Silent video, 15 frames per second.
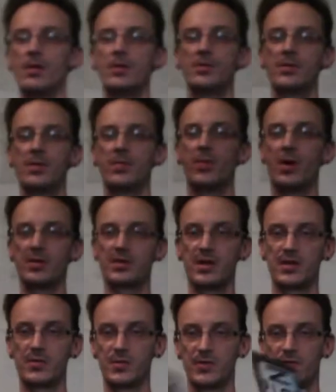So the
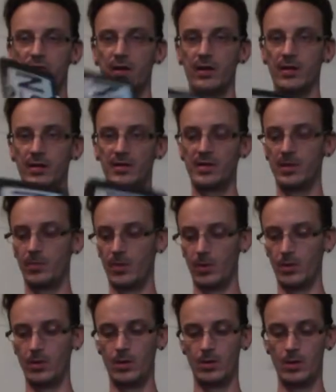process was fairly
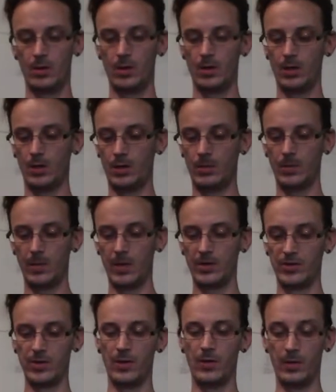simple. Um,
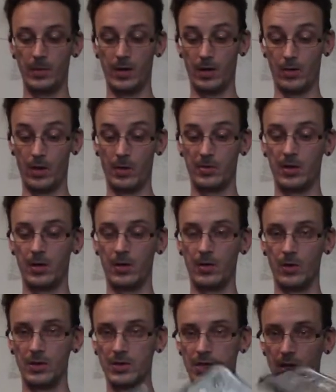as you know, it made a crap ton of
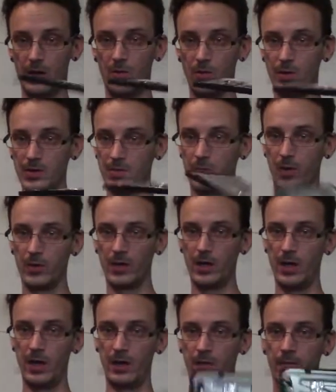noise. Now when it's bolted
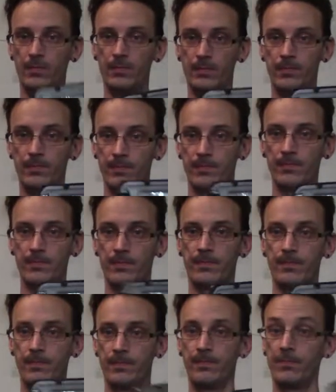down,
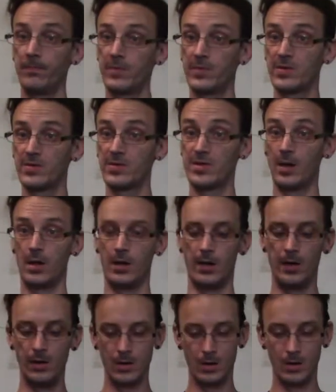
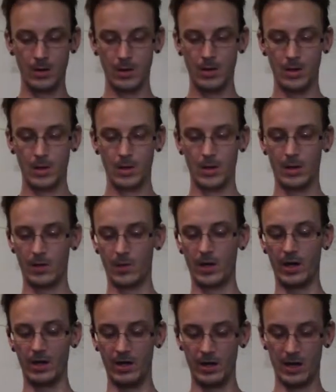solid. Another way
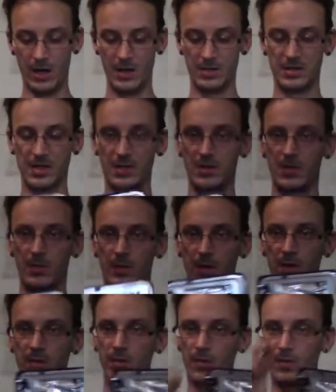I did that is I
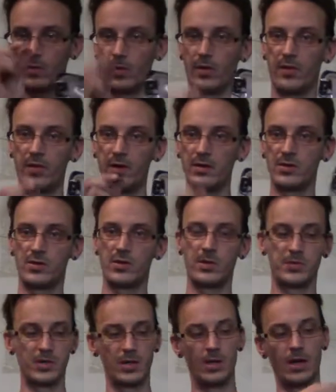simply took real thin
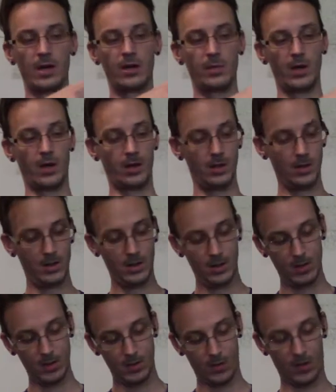strips of the Dynamat,
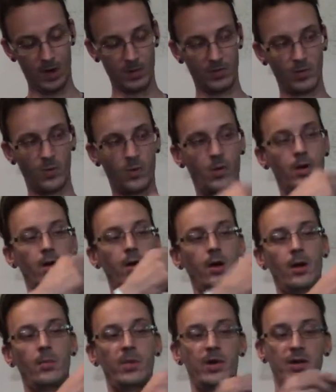wrapped one
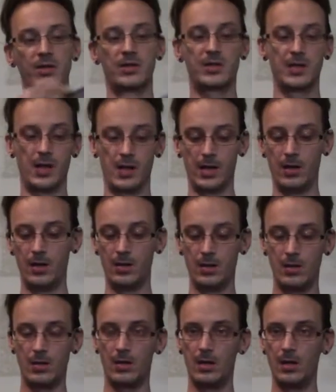up inside
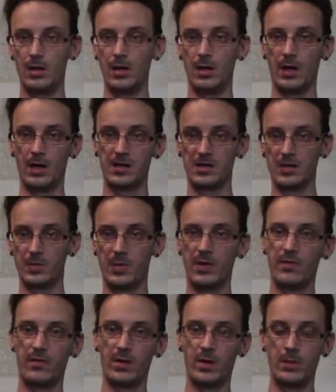the license plate
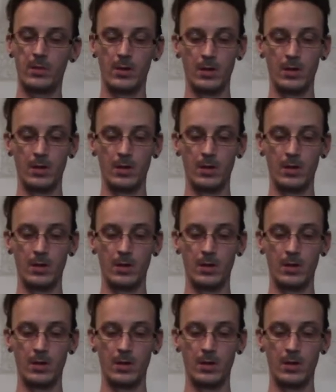frame,